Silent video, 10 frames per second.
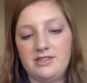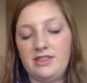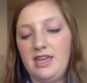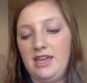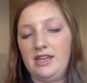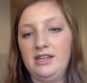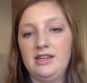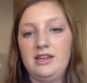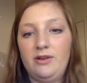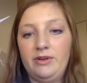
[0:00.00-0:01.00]
so then
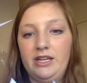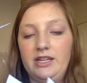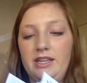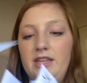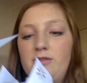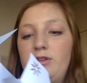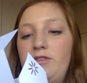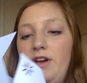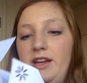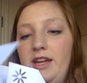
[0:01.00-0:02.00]
we need to lay the
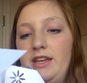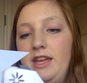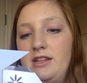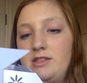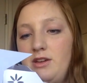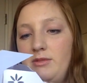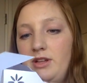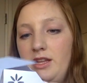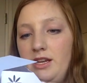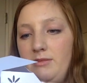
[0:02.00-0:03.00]
roof on it again. So I'm going
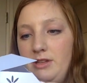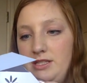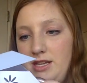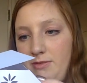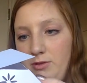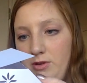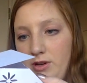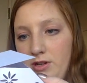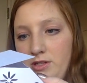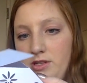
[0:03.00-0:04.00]
to line up these top
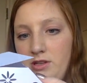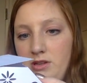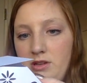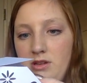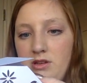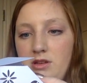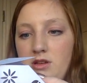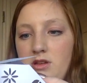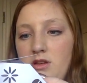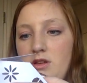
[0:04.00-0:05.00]
corners
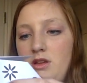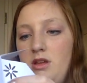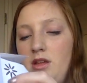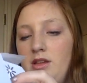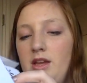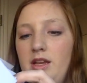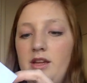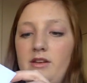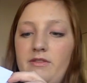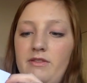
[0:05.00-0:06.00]
and kind
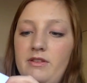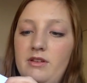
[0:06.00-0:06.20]
of...